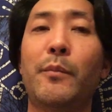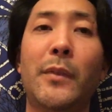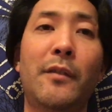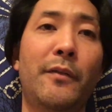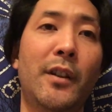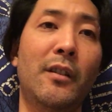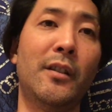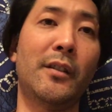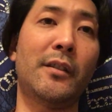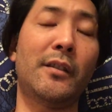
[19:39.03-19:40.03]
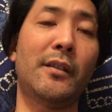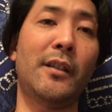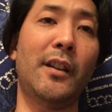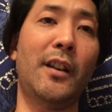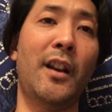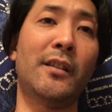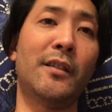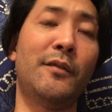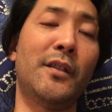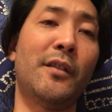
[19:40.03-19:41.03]
Be fearless as
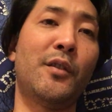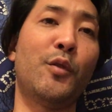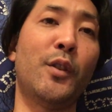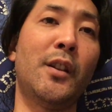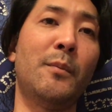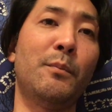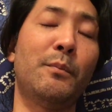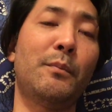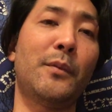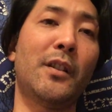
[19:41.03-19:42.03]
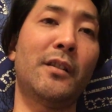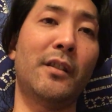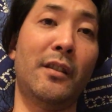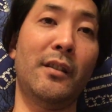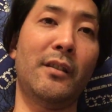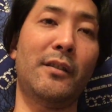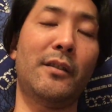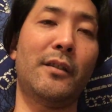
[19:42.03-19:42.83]
if it's a dream, because it is.